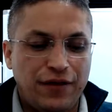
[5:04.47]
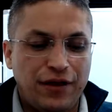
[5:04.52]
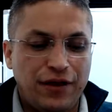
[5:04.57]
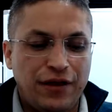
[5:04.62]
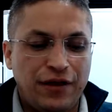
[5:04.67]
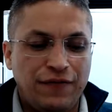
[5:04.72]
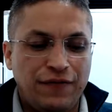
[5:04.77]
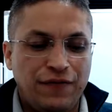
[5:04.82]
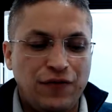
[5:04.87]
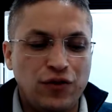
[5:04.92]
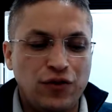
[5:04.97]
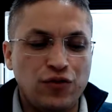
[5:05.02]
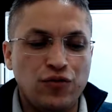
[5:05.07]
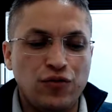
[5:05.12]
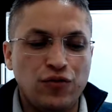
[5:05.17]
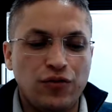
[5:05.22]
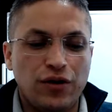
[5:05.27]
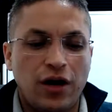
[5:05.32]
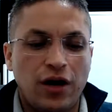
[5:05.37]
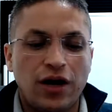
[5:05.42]
if
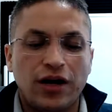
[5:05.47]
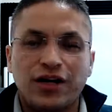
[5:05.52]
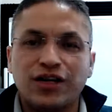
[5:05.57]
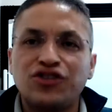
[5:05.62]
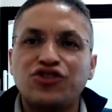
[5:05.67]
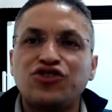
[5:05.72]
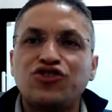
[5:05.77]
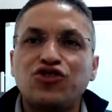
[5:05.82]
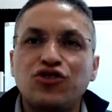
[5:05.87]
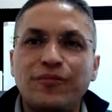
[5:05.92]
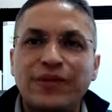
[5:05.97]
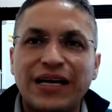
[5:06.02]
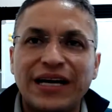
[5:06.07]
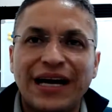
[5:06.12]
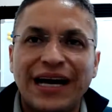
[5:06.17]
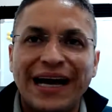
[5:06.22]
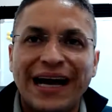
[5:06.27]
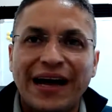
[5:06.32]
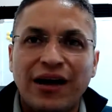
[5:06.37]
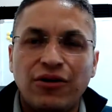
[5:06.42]
you are consuming a
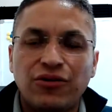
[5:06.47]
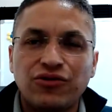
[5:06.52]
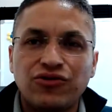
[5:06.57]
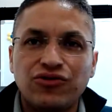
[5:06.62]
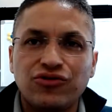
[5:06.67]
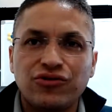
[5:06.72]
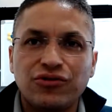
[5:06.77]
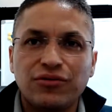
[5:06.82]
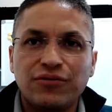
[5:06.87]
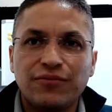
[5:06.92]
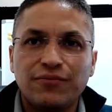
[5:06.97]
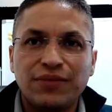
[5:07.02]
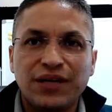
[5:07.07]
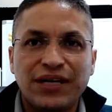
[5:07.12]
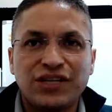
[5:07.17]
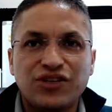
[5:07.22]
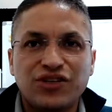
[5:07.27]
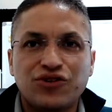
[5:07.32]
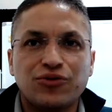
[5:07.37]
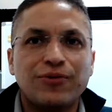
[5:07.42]
house
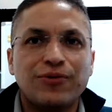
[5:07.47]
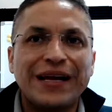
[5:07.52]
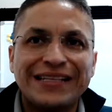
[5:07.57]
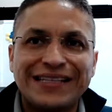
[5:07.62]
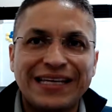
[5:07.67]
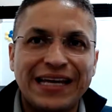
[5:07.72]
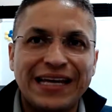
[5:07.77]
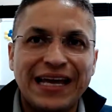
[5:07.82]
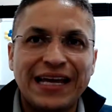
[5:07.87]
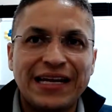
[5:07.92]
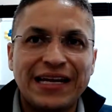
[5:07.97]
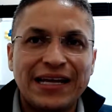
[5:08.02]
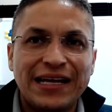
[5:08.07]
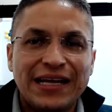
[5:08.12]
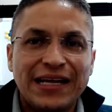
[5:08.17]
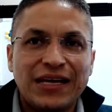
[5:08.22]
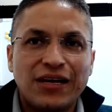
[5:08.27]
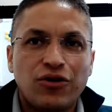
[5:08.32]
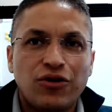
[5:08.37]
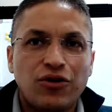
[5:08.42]
because you're renting it,
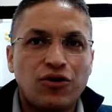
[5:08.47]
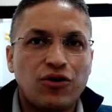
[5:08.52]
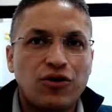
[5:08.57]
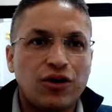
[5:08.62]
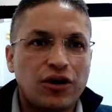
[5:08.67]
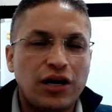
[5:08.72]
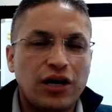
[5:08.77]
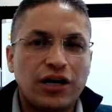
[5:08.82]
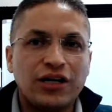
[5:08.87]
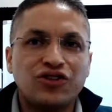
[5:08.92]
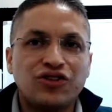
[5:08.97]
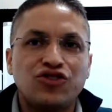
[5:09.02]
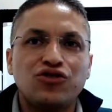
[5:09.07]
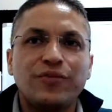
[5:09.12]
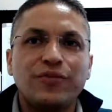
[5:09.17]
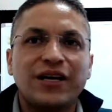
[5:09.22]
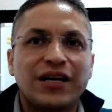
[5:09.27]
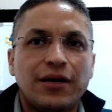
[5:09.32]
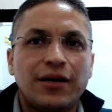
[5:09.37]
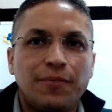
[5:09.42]
or
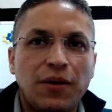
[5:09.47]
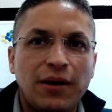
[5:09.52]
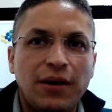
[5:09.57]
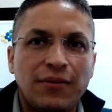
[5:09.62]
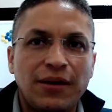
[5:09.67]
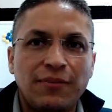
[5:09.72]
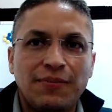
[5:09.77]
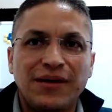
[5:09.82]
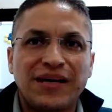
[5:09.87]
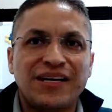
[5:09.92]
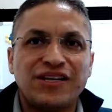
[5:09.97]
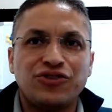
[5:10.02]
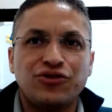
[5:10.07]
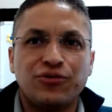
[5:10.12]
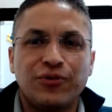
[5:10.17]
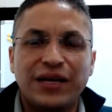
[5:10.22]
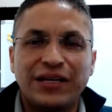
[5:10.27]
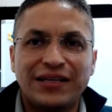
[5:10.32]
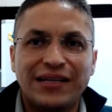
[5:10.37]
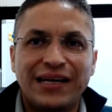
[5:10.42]
consuming an apartment because you're
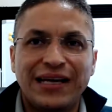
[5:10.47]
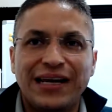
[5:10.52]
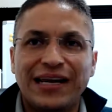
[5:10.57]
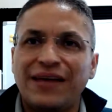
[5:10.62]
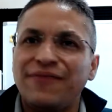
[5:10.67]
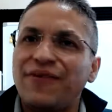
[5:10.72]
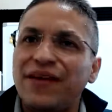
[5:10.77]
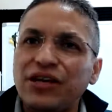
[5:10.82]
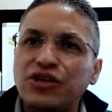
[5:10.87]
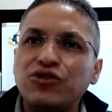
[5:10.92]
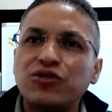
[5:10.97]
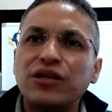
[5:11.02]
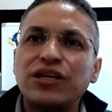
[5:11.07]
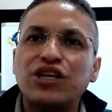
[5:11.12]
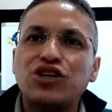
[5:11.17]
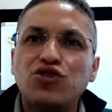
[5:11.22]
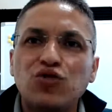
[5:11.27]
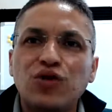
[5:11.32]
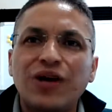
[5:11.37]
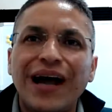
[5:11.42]
renting it, eventually
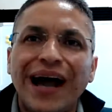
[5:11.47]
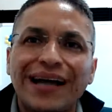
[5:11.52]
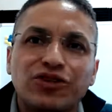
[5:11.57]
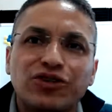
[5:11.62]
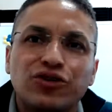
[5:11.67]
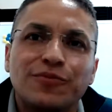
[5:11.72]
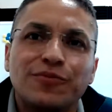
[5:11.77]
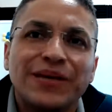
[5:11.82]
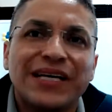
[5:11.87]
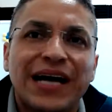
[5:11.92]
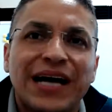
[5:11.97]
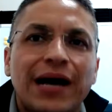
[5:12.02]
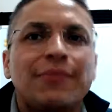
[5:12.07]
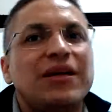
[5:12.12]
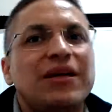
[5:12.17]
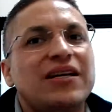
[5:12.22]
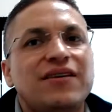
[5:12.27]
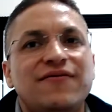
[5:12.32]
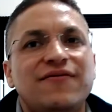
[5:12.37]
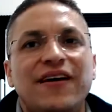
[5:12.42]
you got to become
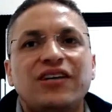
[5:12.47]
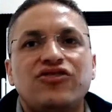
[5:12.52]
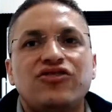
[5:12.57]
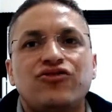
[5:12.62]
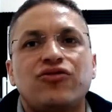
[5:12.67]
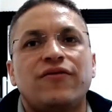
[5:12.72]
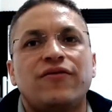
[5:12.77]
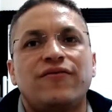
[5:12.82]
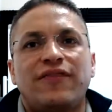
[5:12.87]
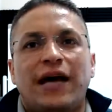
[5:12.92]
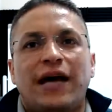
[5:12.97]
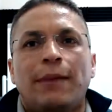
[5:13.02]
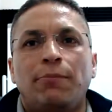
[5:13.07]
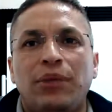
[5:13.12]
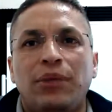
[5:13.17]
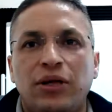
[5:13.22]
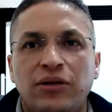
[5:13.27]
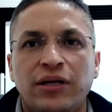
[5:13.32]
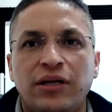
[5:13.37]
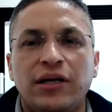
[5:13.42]
an investor of that
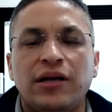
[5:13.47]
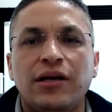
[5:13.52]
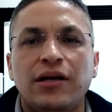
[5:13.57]
building.